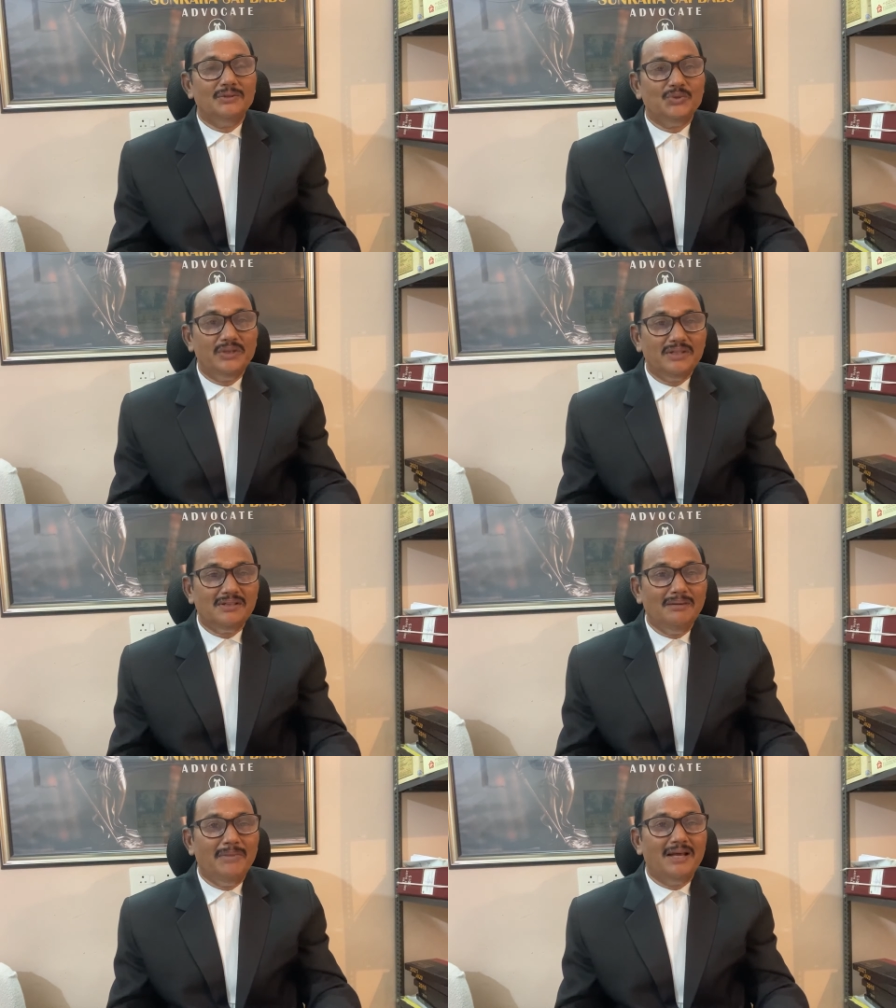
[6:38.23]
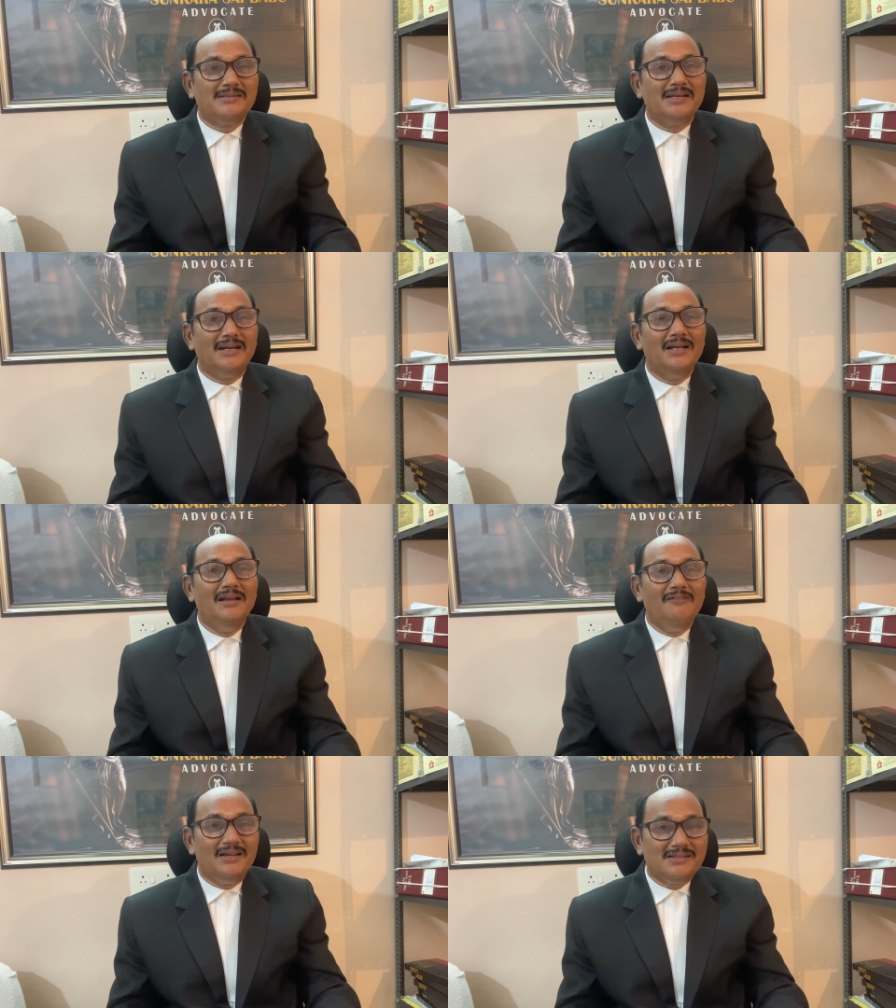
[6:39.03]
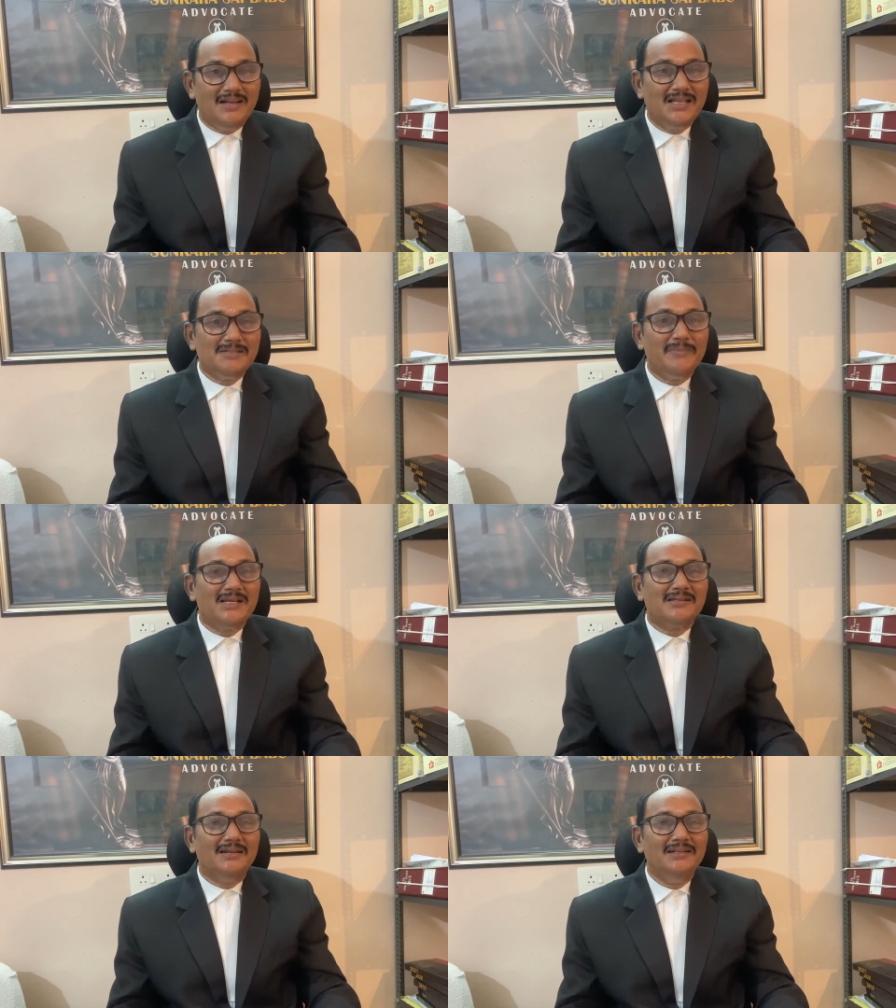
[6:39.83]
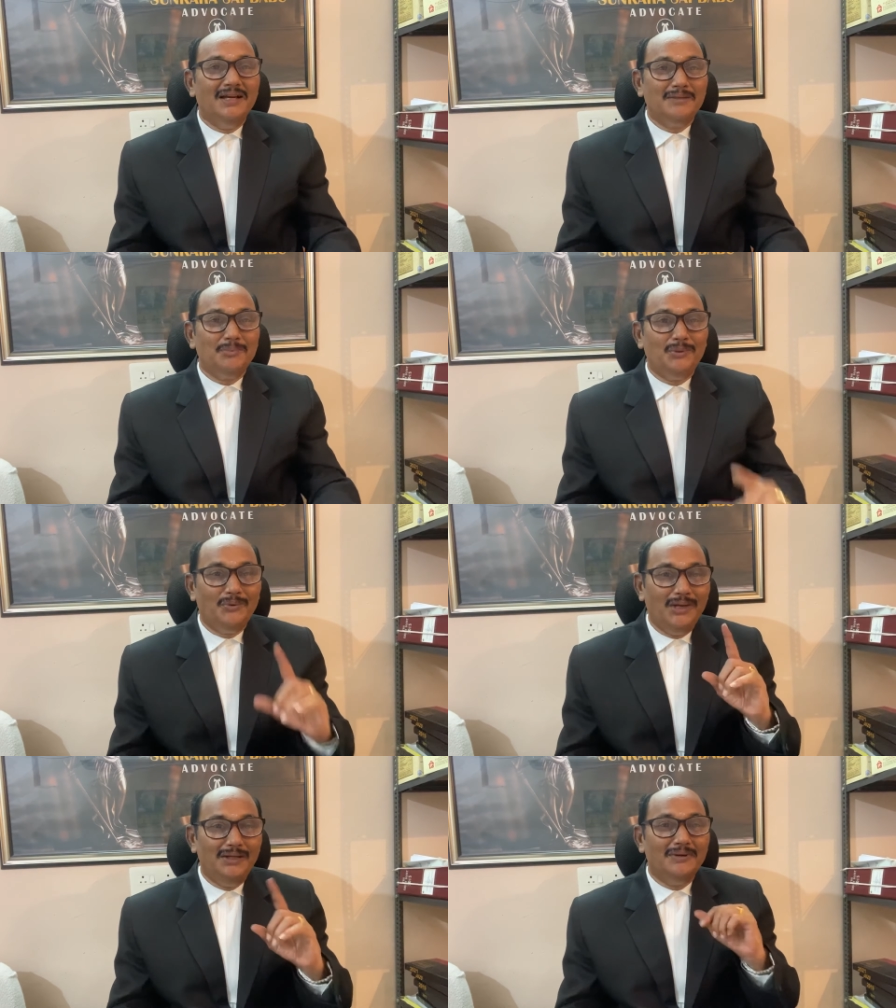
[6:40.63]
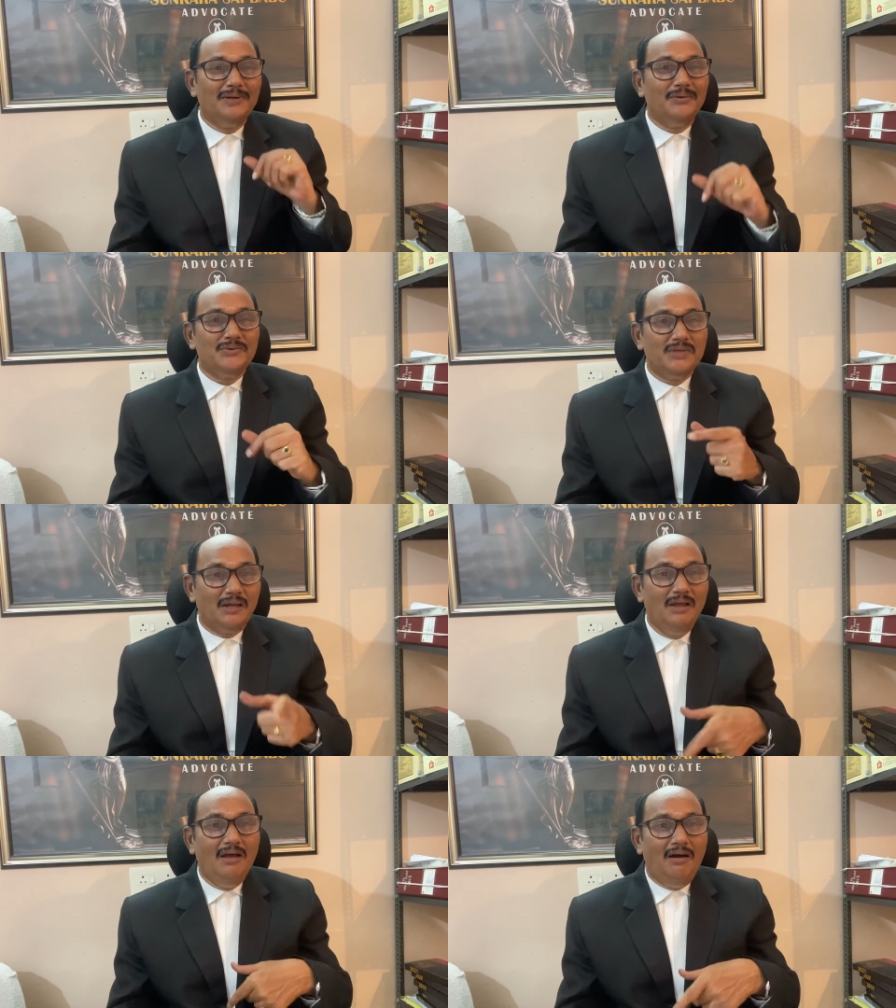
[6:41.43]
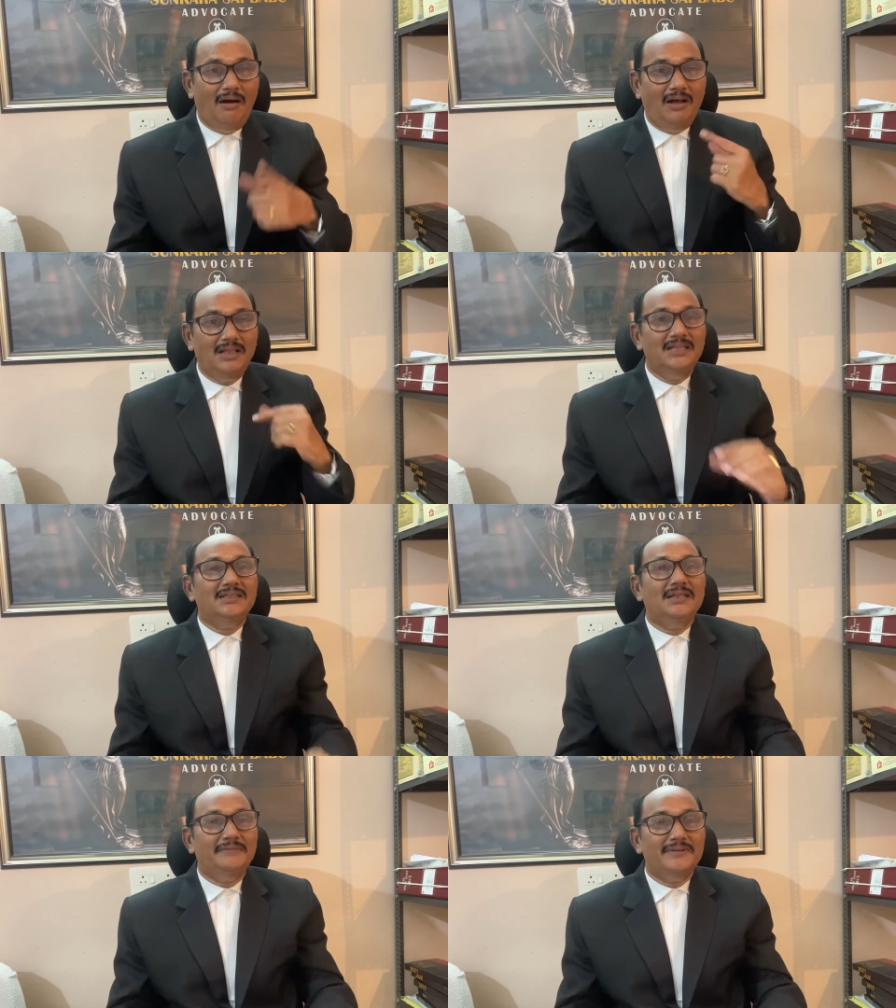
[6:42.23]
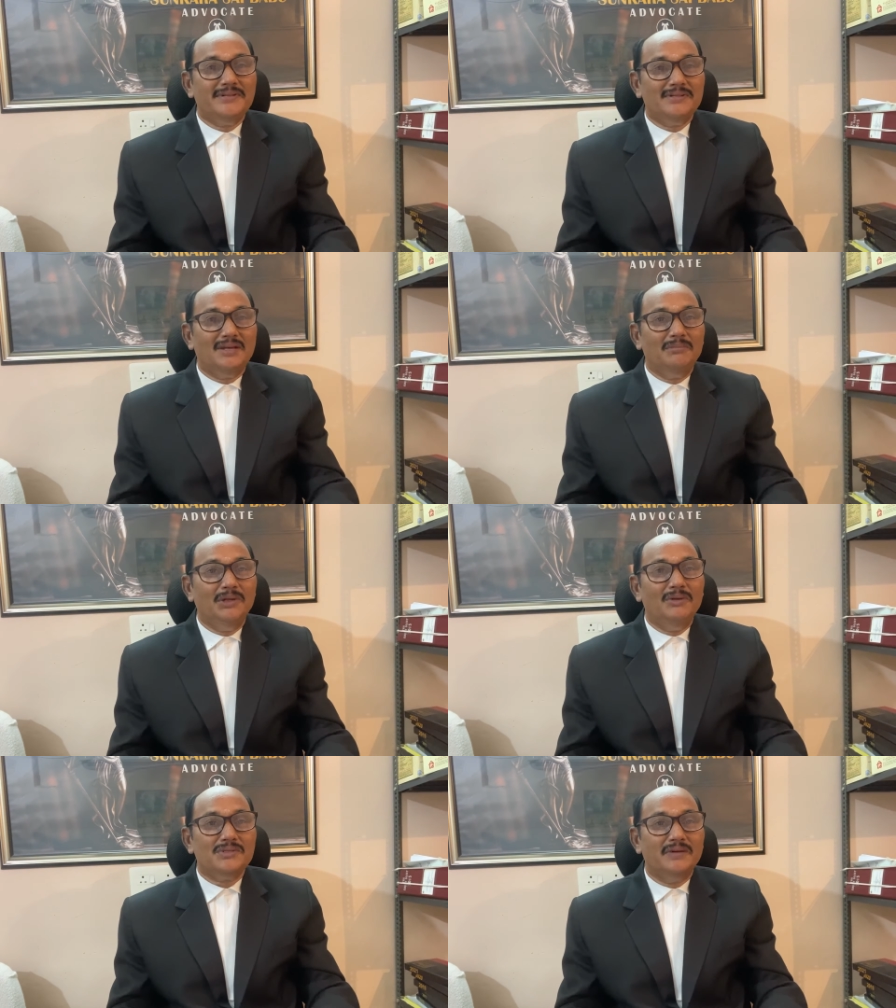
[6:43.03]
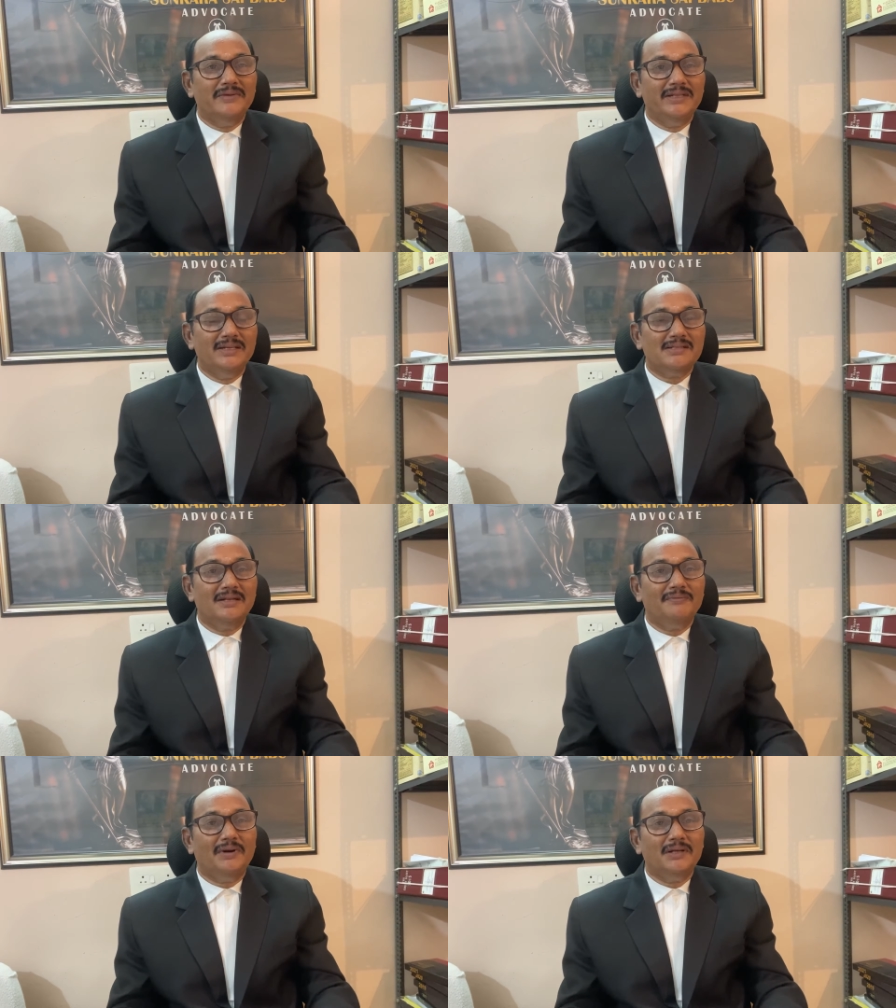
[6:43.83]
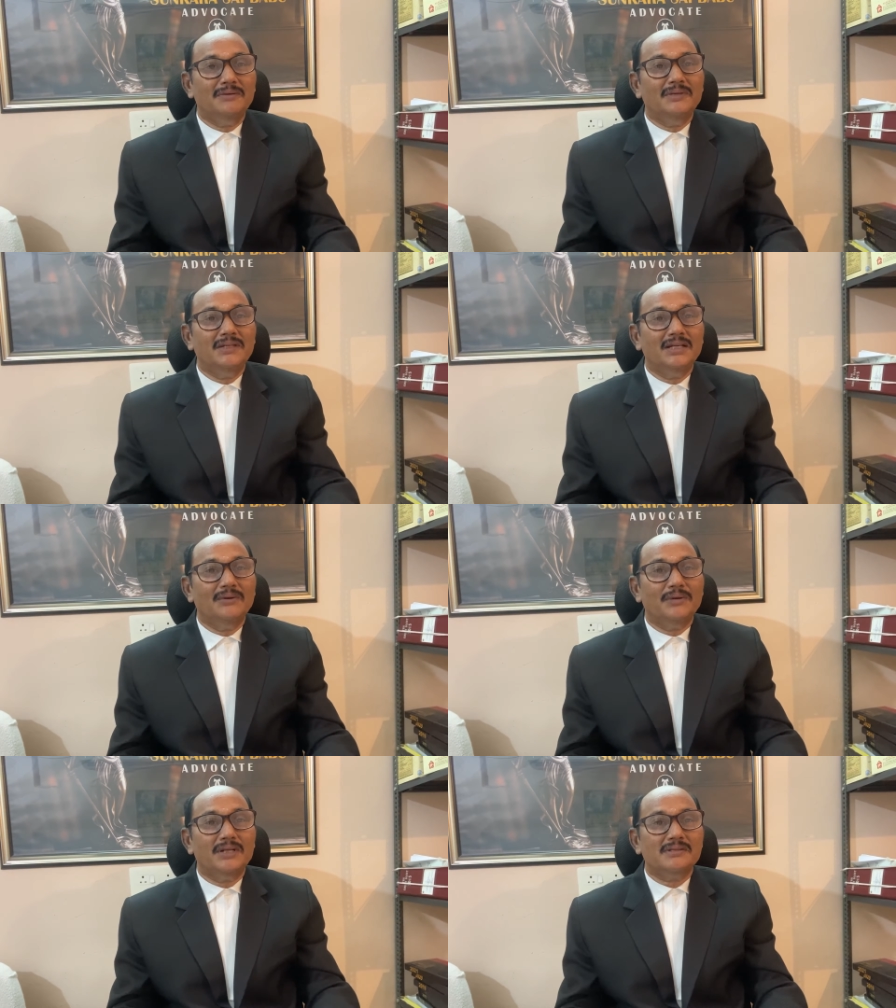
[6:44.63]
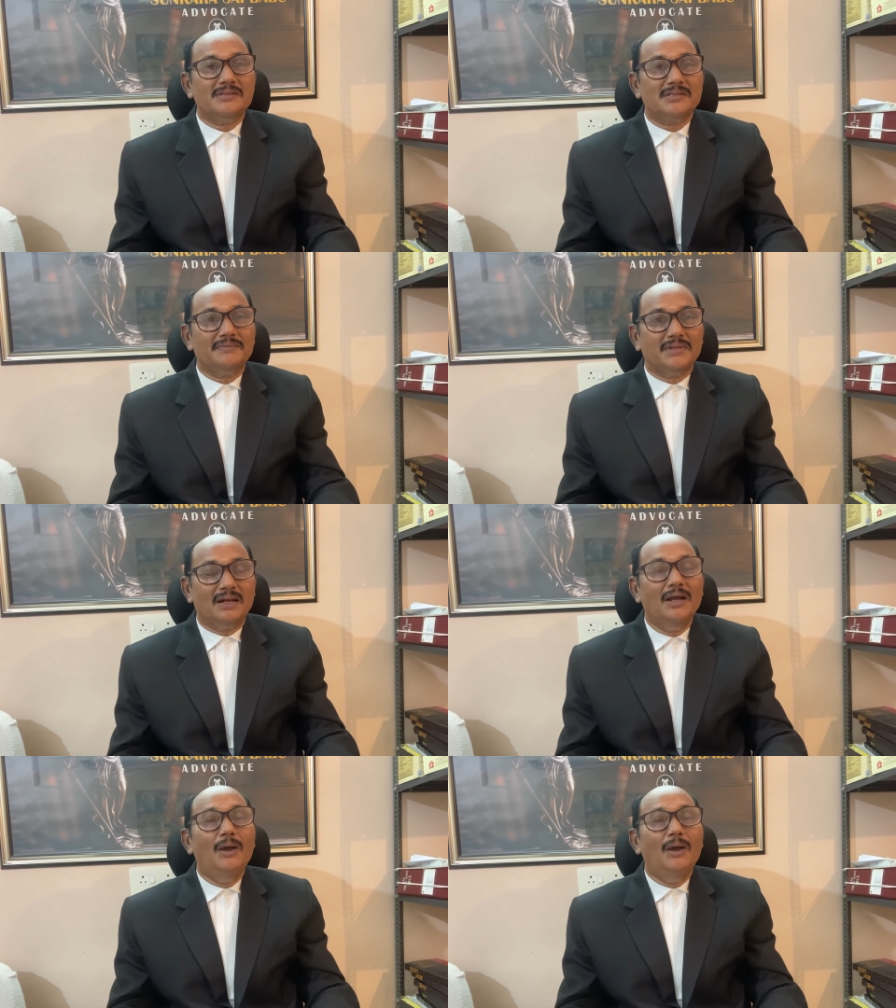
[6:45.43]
judicial magistrate, first class magistrate, he had put only one question. All these offences are below 7 years and 41A notice exception.